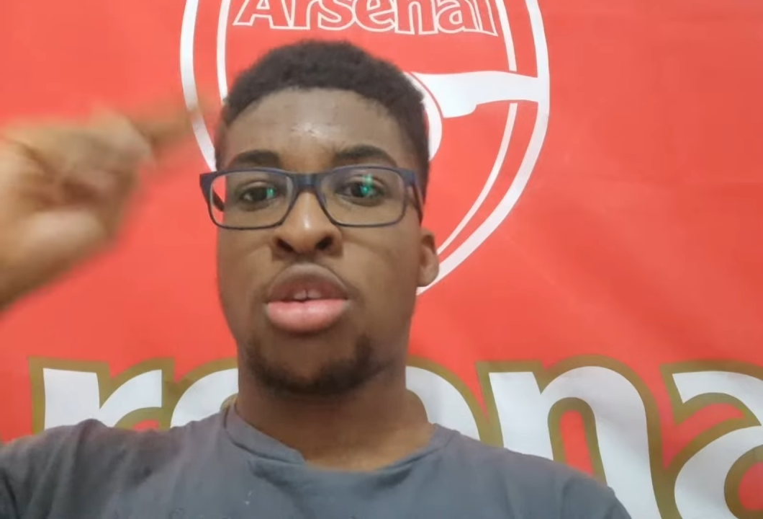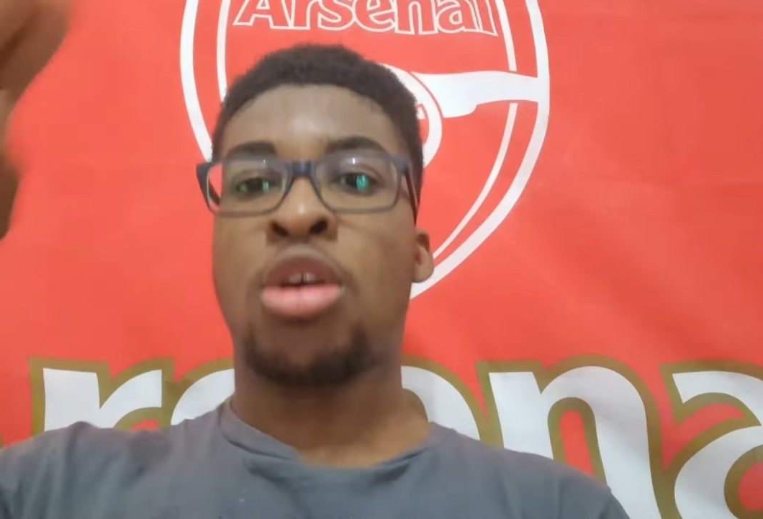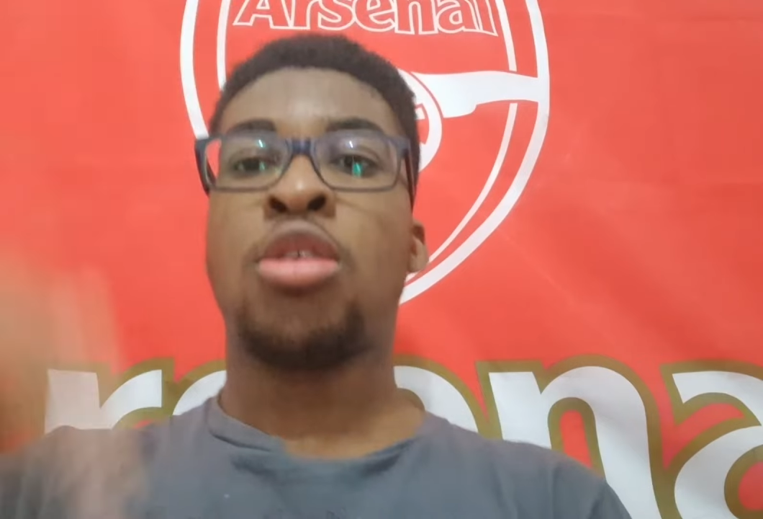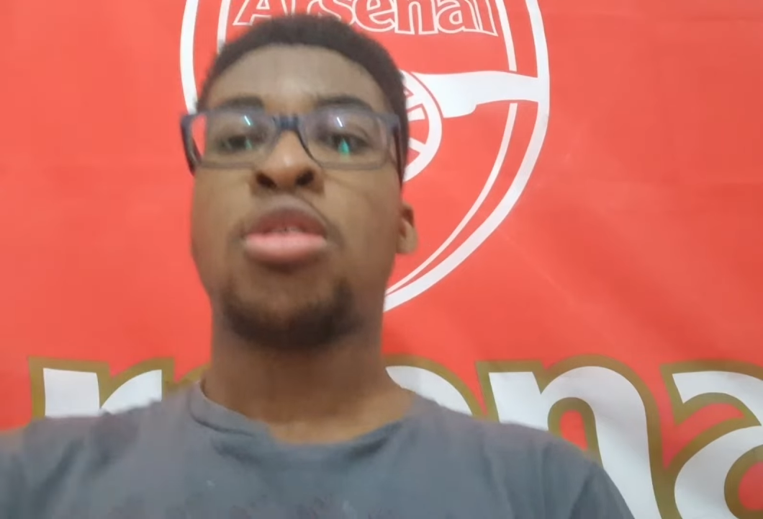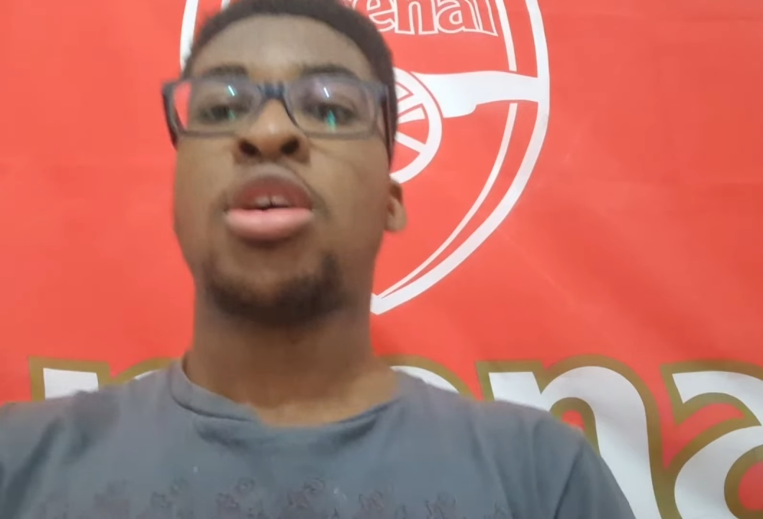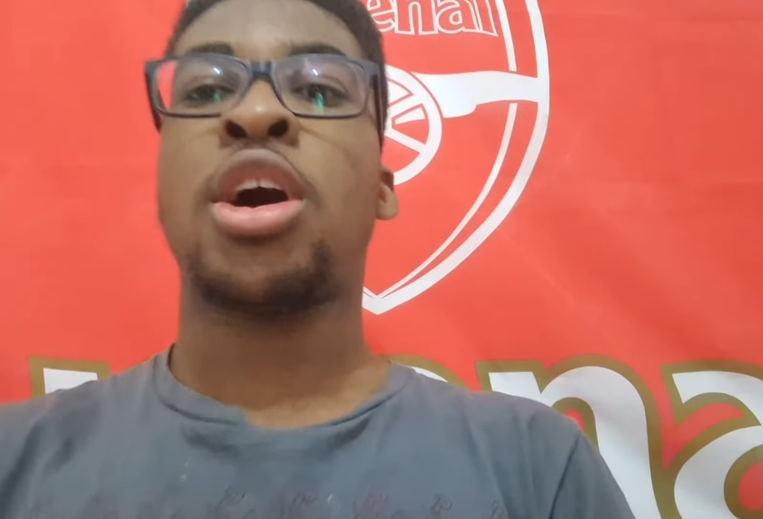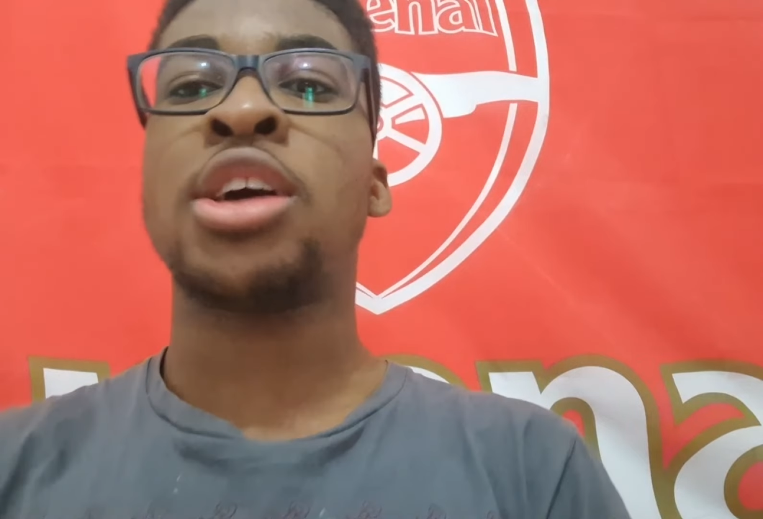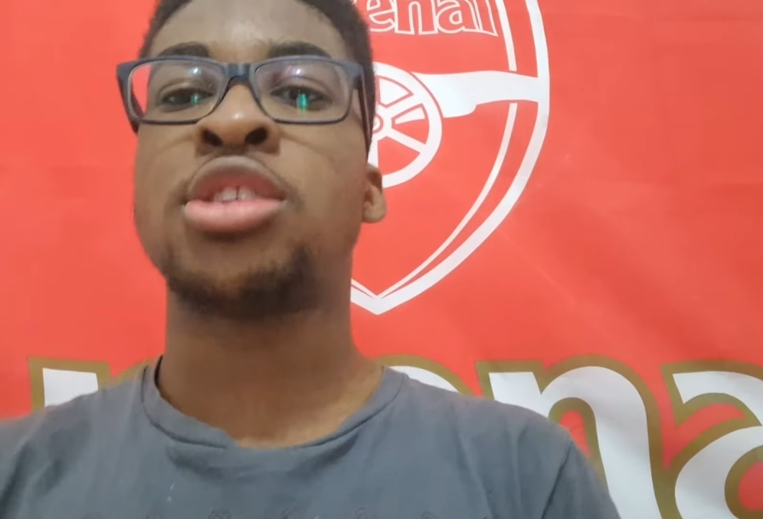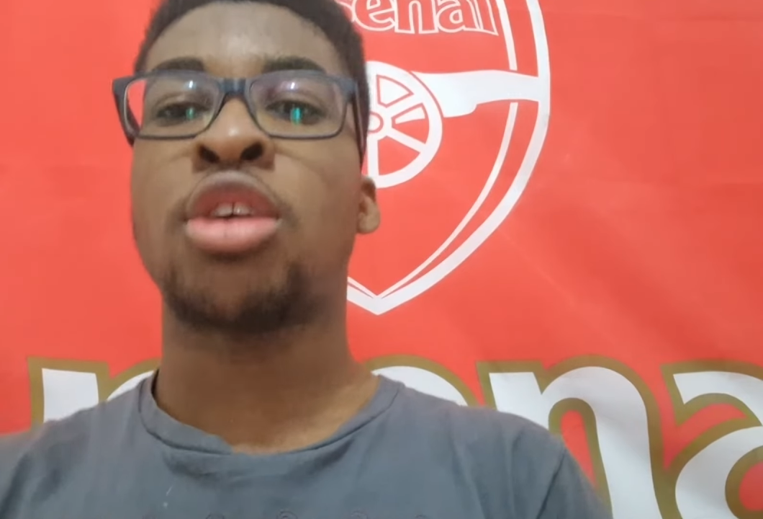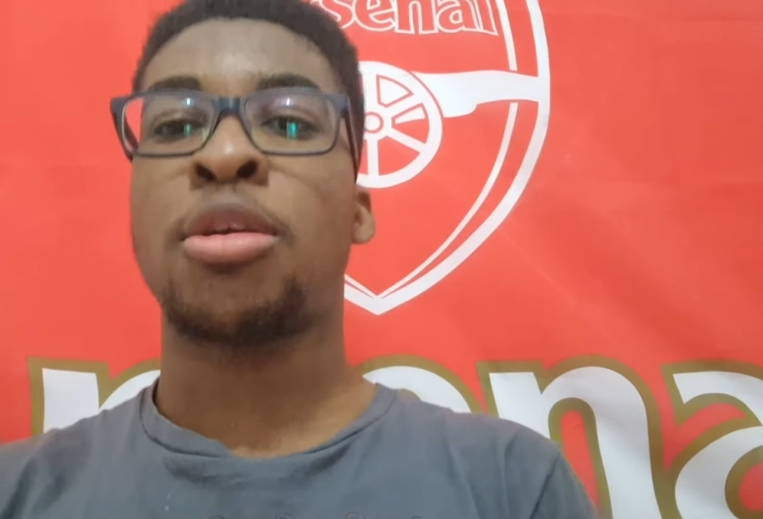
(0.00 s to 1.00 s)
Yo,
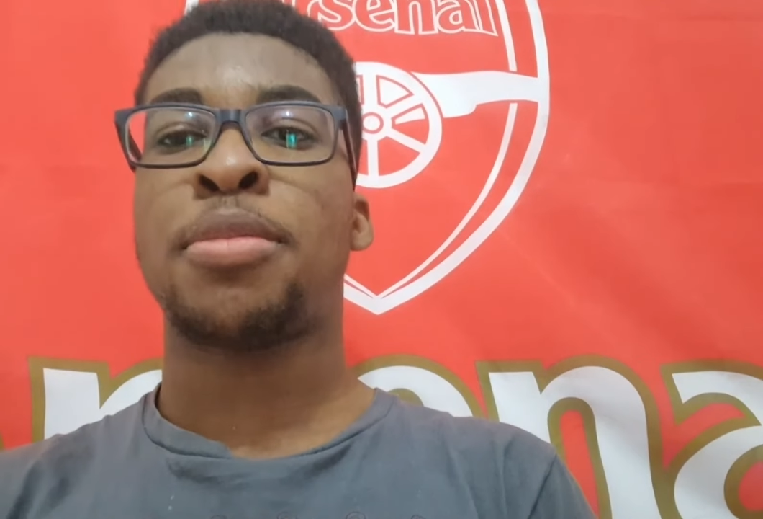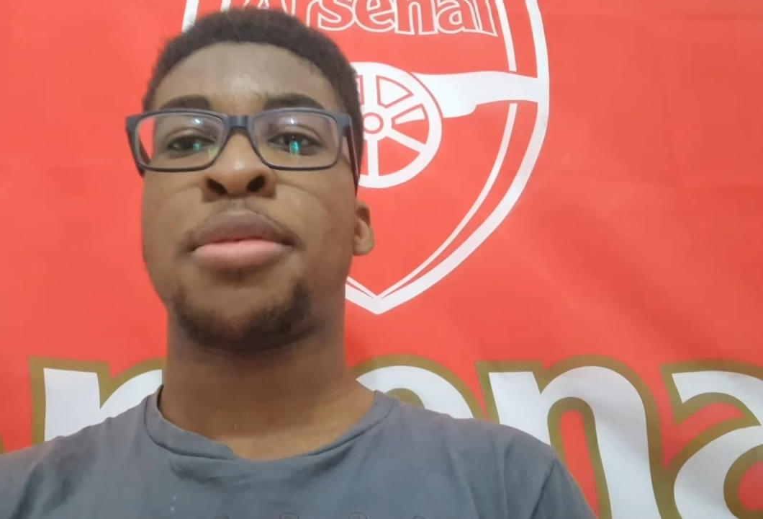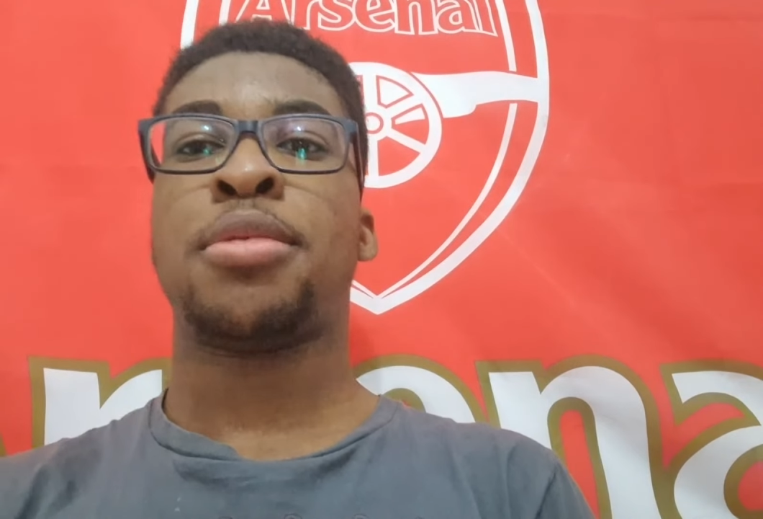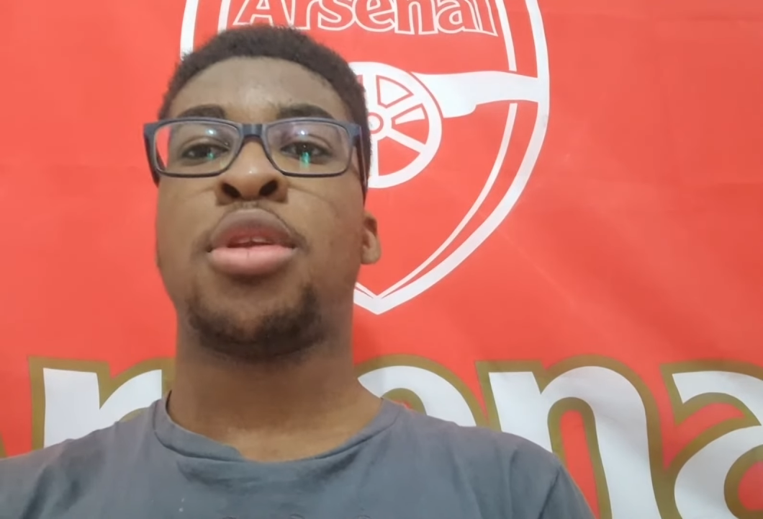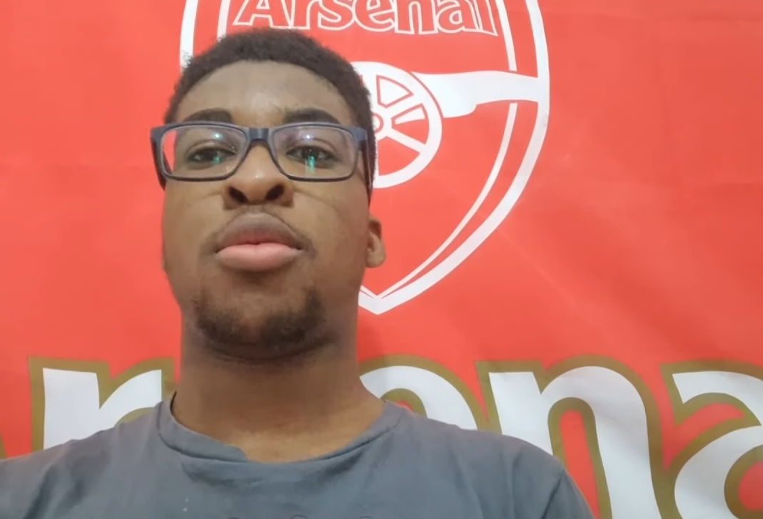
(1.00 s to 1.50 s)
how's it going, people,